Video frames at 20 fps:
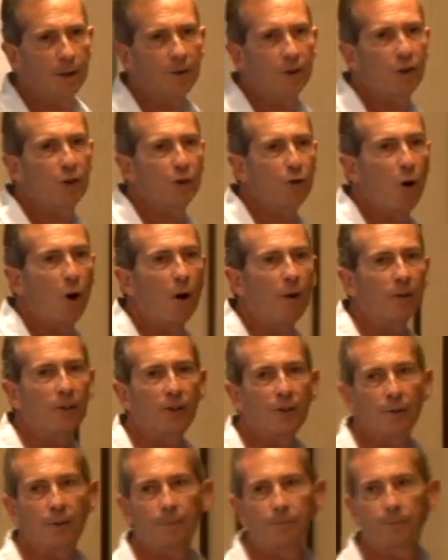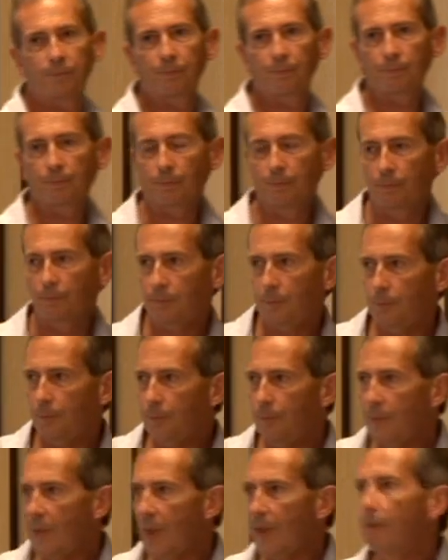construct
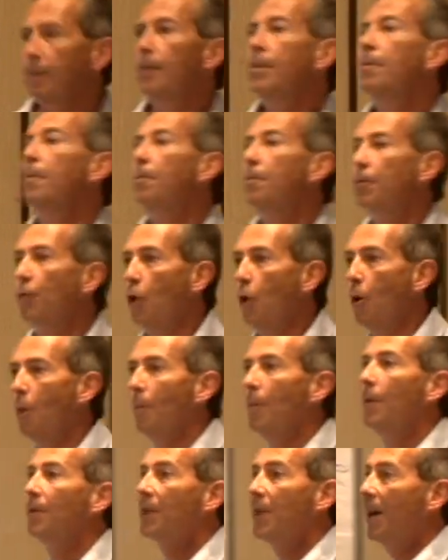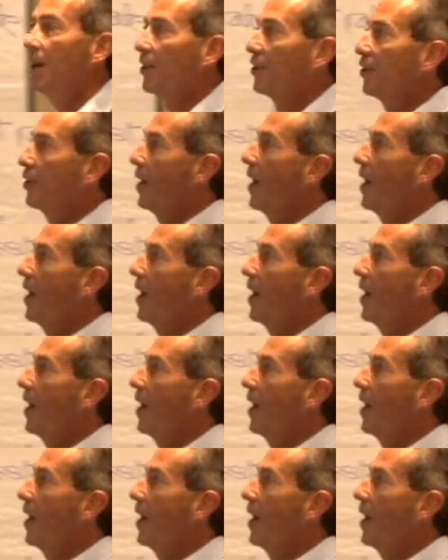from that